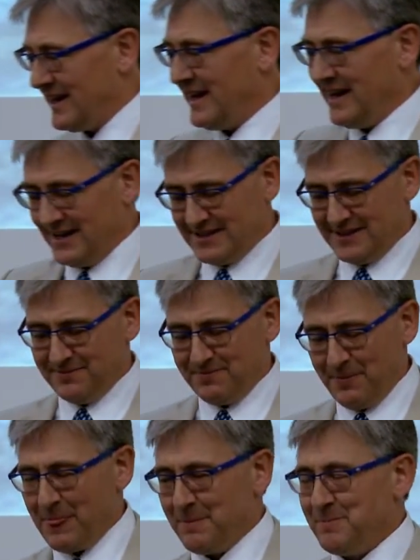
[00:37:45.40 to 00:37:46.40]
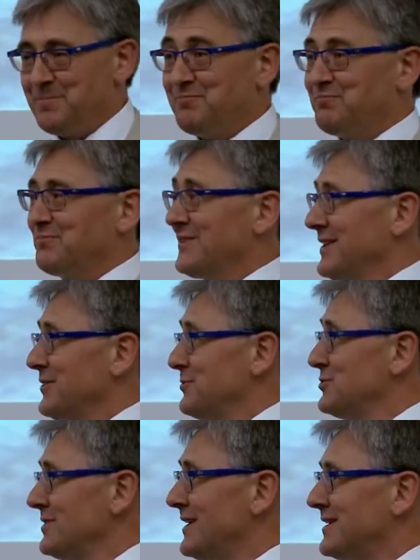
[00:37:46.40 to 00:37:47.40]
ahead.
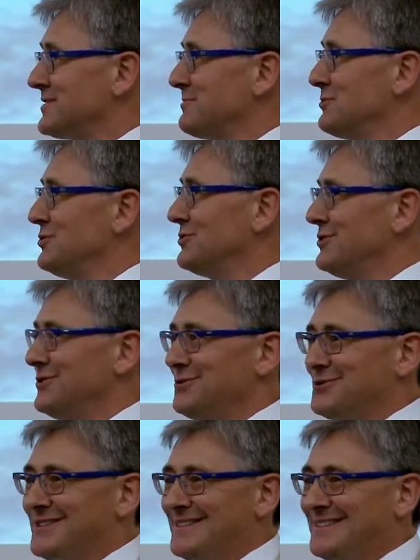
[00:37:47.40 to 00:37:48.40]
Would you like some good news?